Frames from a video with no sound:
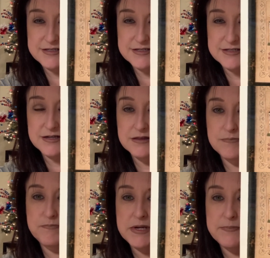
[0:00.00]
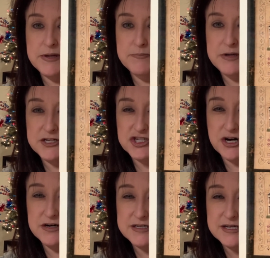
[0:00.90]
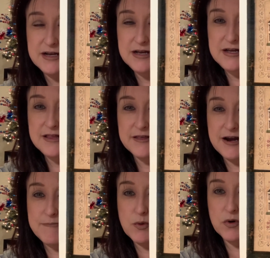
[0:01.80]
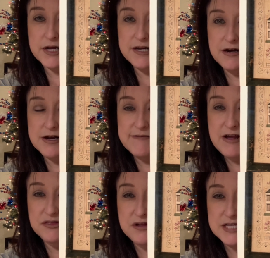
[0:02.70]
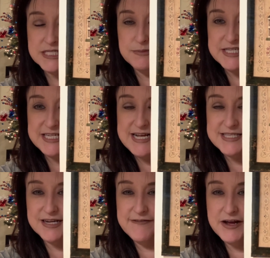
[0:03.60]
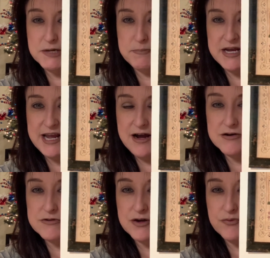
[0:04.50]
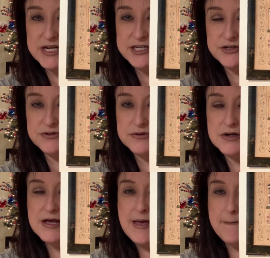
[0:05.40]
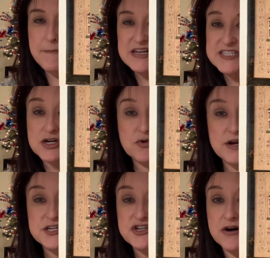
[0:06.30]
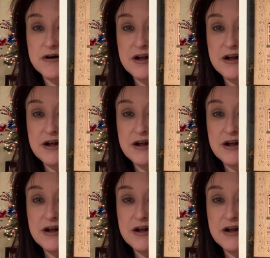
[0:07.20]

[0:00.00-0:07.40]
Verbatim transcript: This is a big, big, big chart that I've been working on. I've had lots of mistakes that I've had to pick out and redo, but it's a great chart.